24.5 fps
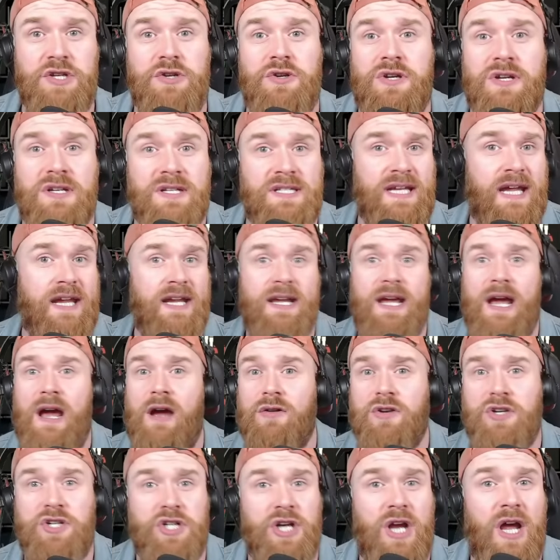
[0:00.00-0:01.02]
you can take
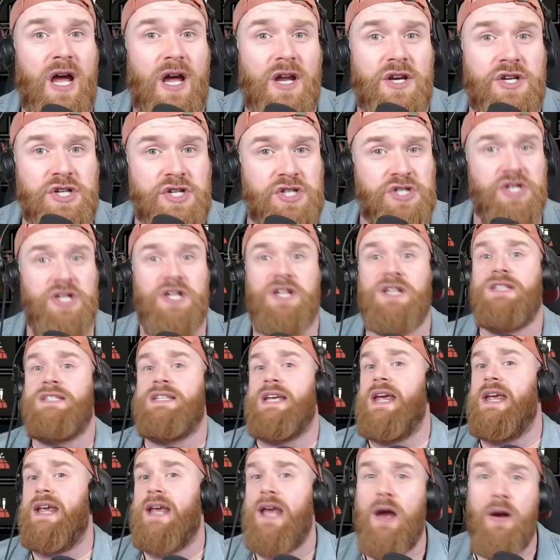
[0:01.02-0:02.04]
out chargers, you can
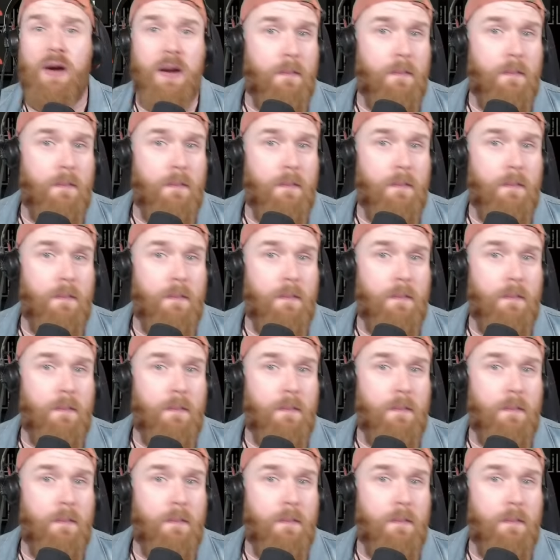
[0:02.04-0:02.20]
take out